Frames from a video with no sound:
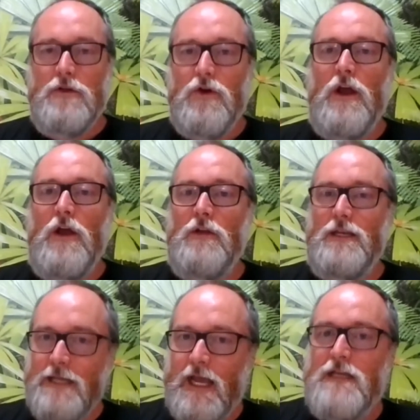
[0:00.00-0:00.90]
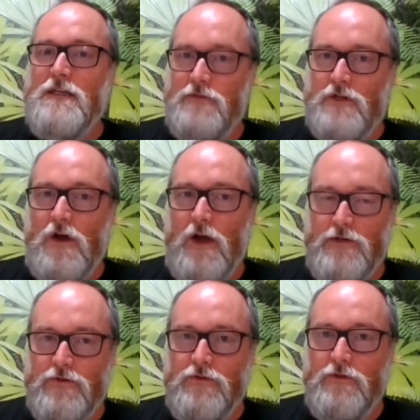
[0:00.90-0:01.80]
not only native
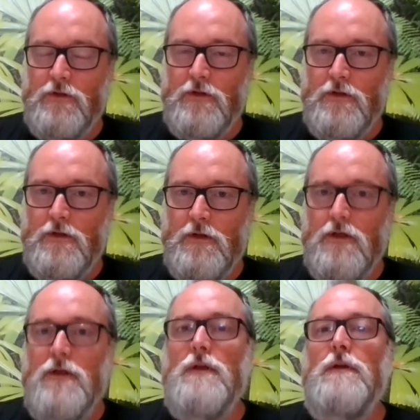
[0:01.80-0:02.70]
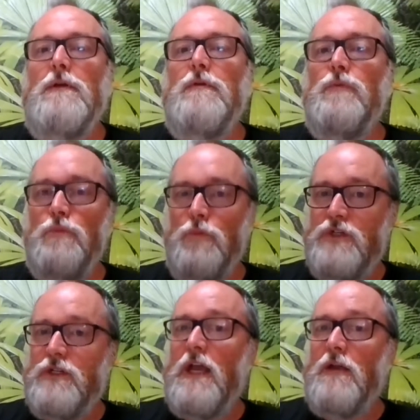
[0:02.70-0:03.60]
title,
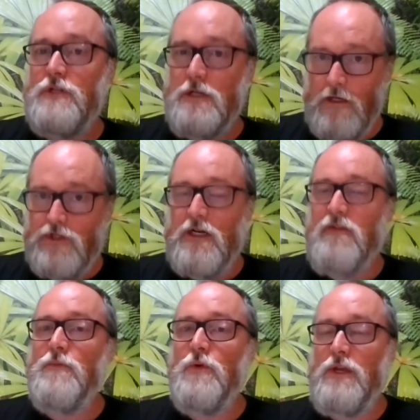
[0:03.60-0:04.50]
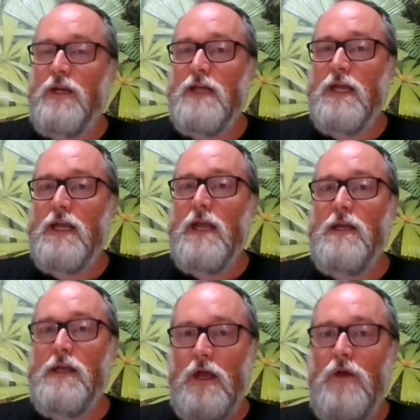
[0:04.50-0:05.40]
which they achieved more than a decade
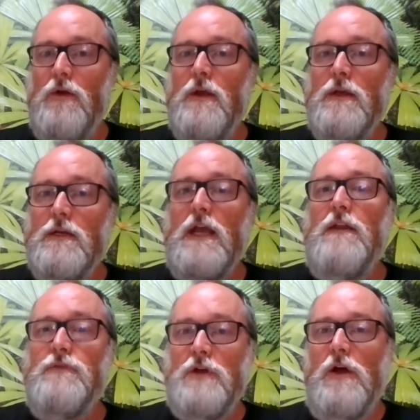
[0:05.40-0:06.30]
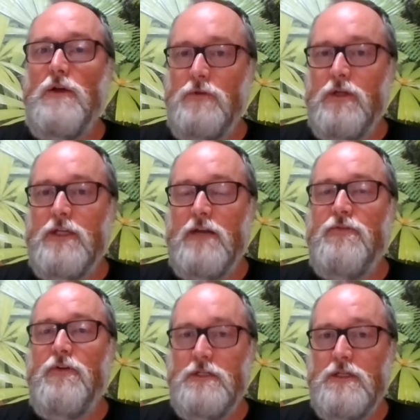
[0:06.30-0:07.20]
ago. Native title
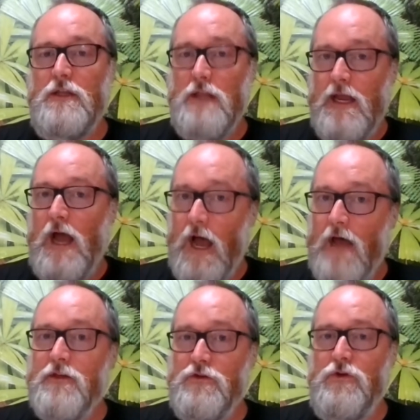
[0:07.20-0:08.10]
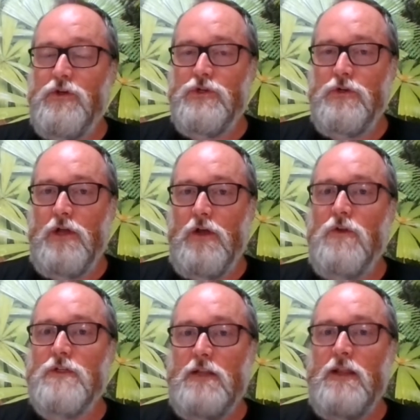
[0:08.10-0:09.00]
identifies that they are the traditional
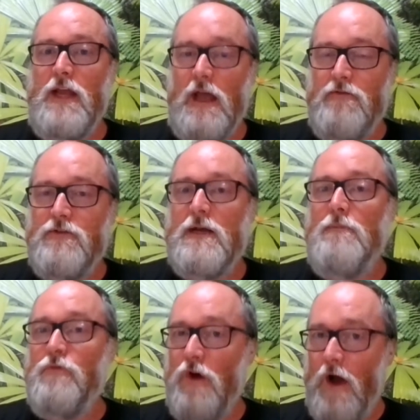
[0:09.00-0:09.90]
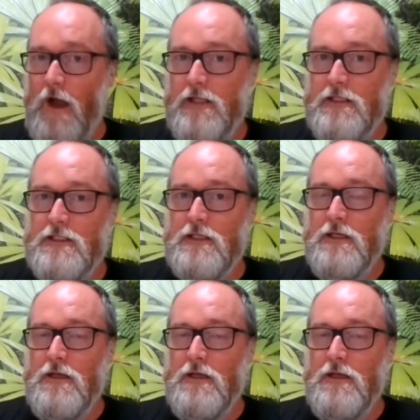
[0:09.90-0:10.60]
owners and they have some rights.